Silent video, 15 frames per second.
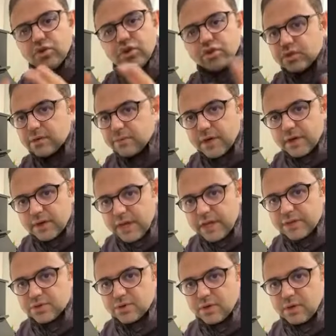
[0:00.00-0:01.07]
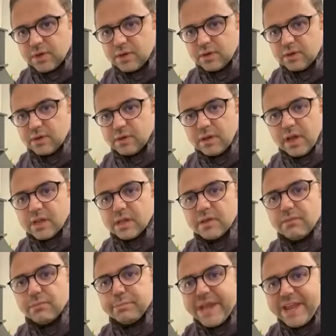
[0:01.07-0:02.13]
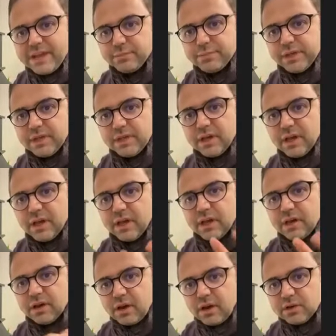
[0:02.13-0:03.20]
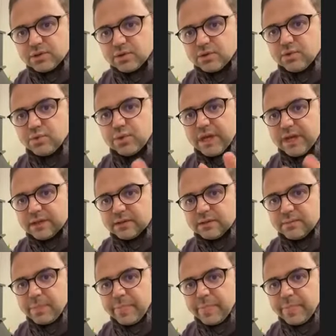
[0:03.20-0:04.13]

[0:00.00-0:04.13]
That's very natural, like a baby also do that.